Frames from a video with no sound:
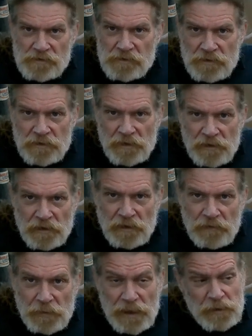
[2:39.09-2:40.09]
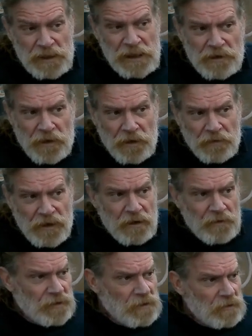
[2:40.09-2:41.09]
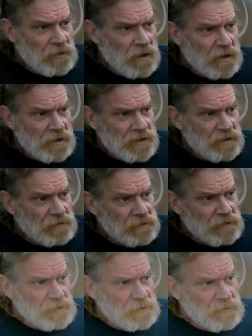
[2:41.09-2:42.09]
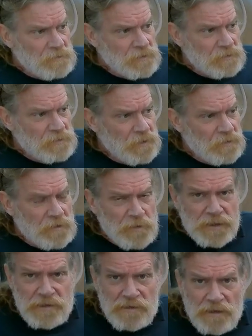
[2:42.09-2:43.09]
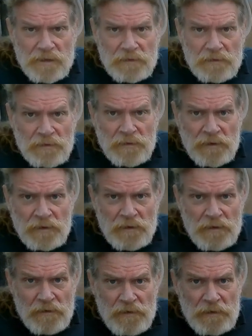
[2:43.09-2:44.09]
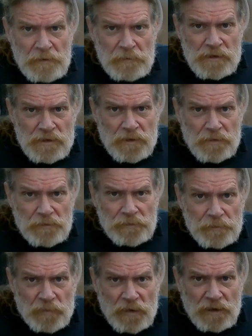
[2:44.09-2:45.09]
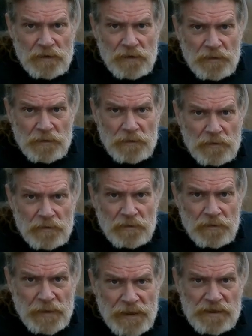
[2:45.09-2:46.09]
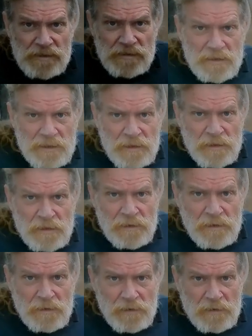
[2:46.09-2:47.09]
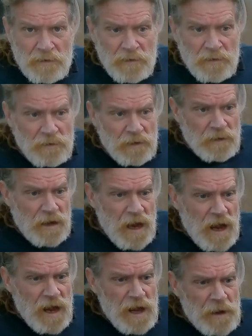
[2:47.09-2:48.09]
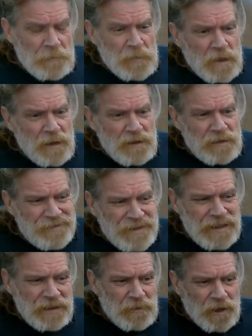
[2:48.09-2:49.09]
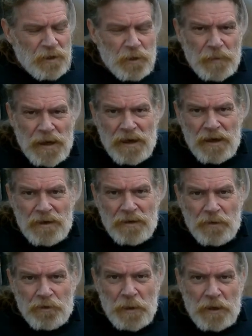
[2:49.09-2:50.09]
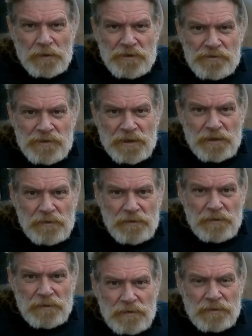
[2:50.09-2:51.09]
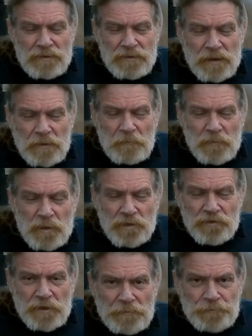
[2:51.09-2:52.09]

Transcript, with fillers: Okay. But it, it they, they're fun little cars to, to do the twisties on. Yeah, they are. That's that's pretty cool. Is this one going to be fast? are you getting a stock uh, Yeah, we're going to do about 100 horsepower on this thing. Okay. So, we'll see.